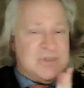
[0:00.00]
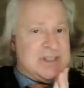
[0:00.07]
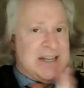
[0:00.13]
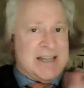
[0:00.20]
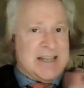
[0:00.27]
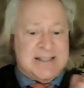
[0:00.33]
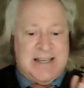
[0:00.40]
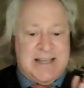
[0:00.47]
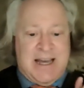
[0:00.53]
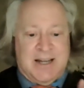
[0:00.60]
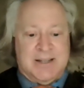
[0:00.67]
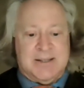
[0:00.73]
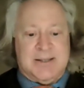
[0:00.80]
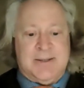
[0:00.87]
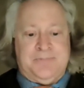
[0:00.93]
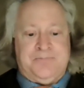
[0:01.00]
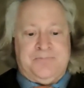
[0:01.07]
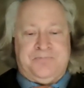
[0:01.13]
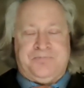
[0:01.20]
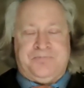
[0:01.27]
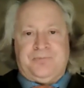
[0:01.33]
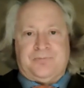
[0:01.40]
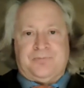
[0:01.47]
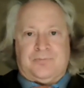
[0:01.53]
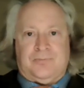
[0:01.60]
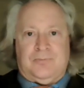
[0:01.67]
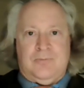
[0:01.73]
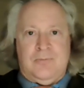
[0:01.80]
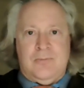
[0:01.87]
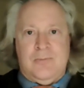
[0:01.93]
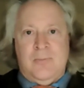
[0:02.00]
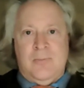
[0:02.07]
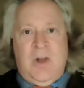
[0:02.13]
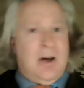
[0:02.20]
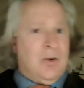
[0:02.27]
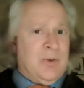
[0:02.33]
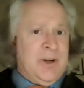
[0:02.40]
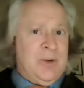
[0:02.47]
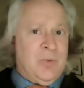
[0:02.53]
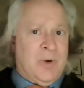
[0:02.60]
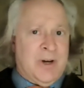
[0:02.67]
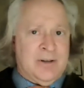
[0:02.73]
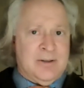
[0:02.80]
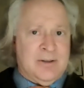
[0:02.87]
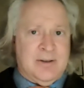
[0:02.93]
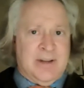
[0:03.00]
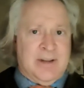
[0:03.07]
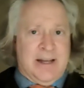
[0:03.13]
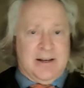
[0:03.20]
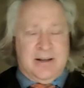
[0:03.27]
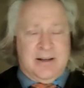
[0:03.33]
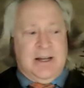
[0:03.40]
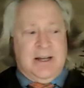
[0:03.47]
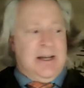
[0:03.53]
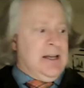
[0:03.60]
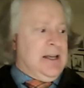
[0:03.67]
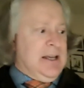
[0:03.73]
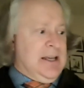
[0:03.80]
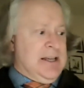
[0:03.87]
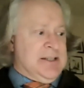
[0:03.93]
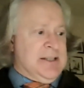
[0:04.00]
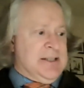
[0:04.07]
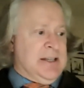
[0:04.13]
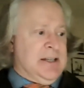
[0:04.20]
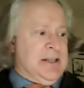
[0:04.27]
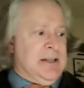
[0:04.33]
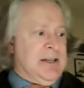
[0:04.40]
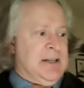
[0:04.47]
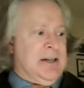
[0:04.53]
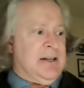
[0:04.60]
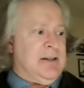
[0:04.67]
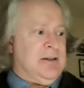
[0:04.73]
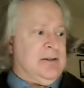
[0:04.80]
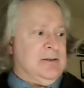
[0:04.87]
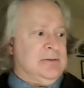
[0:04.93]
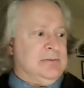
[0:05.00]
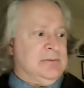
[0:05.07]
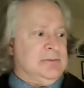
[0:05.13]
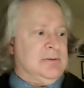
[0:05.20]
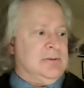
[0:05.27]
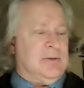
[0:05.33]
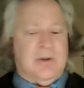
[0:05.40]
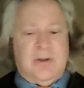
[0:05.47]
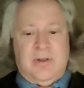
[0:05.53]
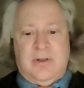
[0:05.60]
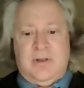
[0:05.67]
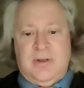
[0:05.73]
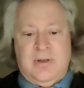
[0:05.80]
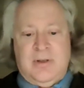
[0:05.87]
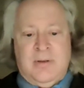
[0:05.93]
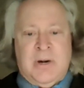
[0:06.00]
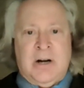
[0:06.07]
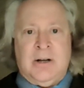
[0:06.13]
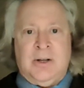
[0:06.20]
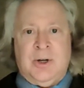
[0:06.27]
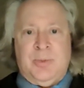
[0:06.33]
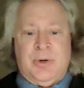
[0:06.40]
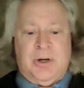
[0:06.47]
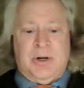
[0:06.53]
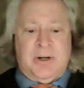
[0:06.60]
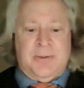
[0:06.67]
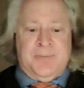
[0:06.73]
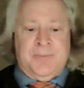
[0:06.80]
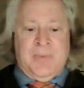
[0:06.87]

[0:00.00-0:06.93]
10 seconds. I'll read one that is in the Marlowe book.